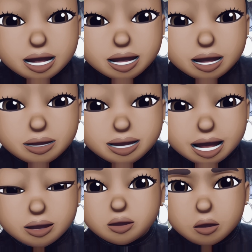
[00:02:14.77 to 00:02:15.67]
the notes
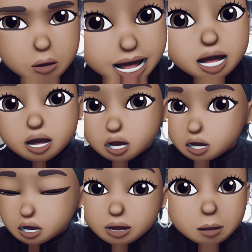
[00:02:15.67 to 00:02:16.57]
say
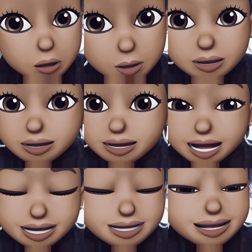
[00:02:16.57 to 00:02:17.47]
rich pomegranate.
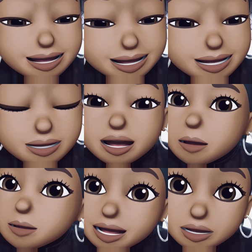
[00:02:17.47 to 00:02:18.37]
Oh,
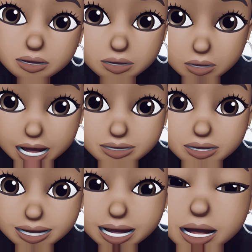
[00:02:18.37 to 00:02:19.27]
best fruit ever.
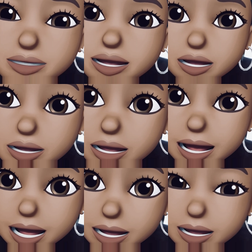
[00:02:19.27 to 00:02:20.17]
Did I ever tell y'all
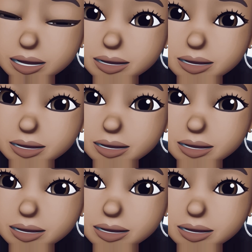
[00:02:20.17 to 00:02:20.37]
that?